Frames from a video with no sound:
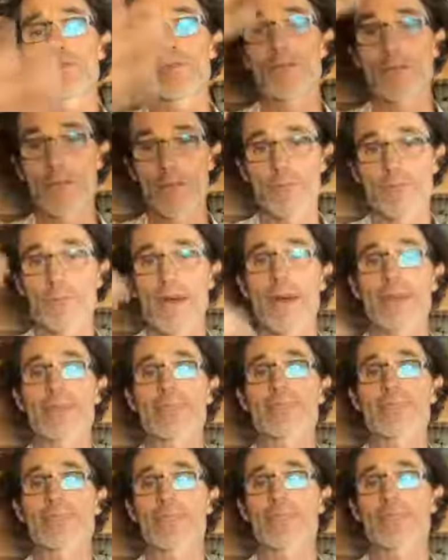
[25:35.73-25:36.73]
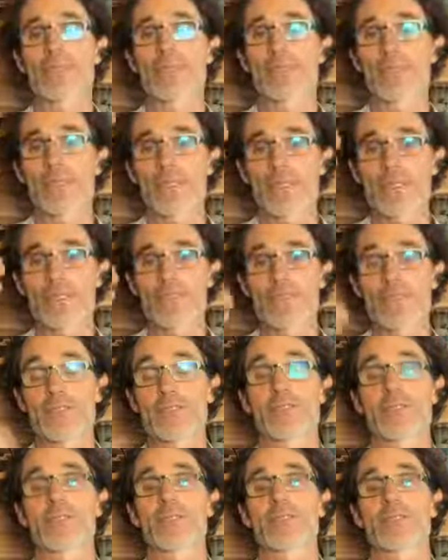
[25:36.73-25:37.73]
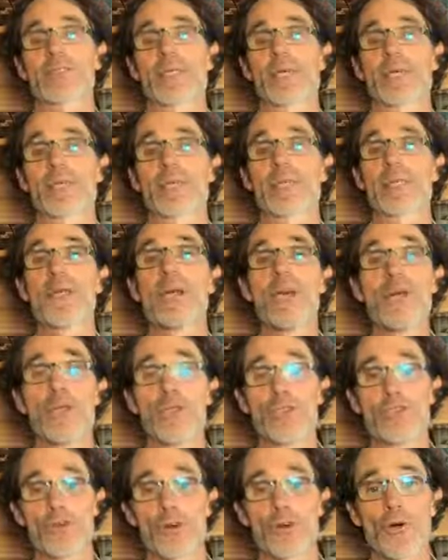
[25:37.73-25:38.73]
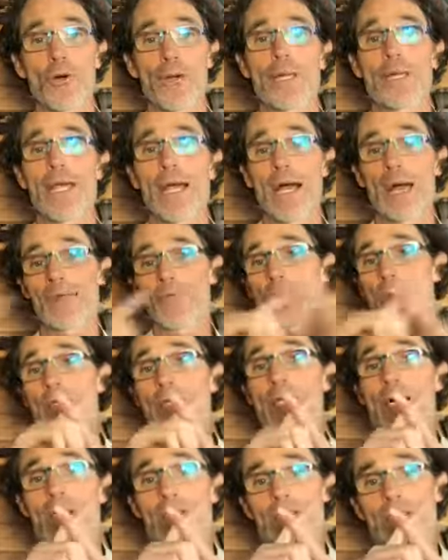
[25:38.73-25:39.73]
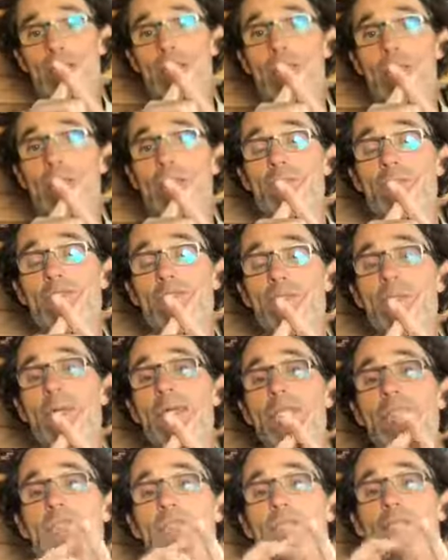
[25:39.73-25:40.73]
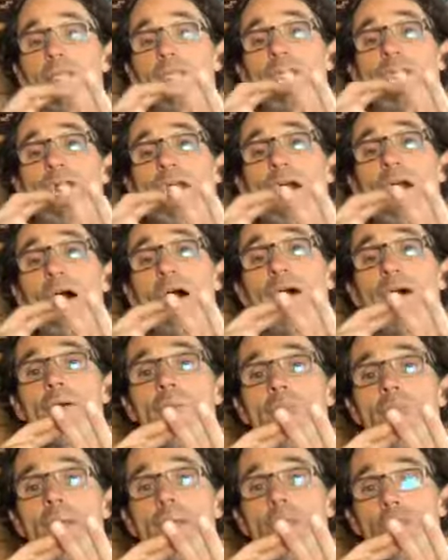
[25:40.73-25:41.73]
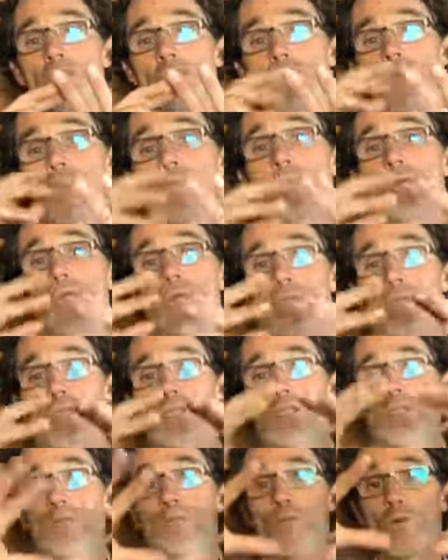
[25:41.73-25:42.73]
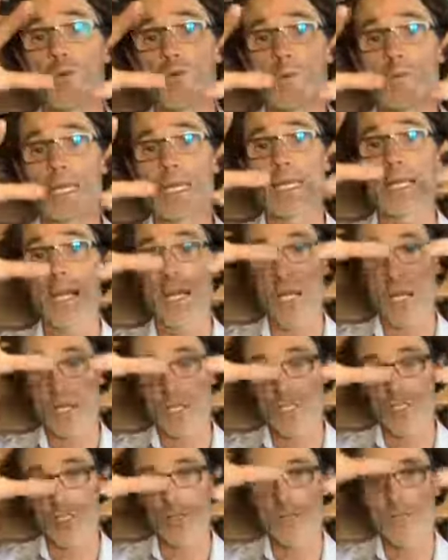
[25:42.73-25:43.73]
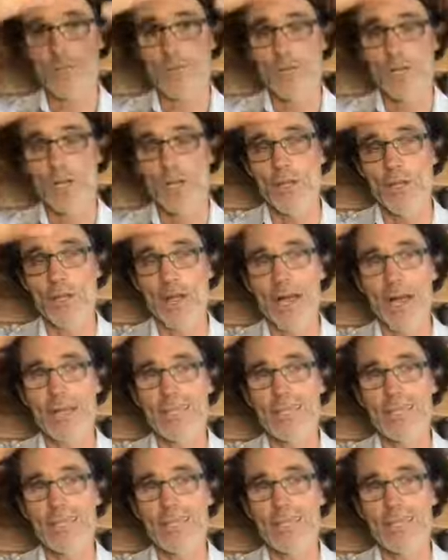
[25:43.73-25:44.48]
lymphatic system is facilitated, you're going to have a reduction in inflammation, and your immune system will be sort of not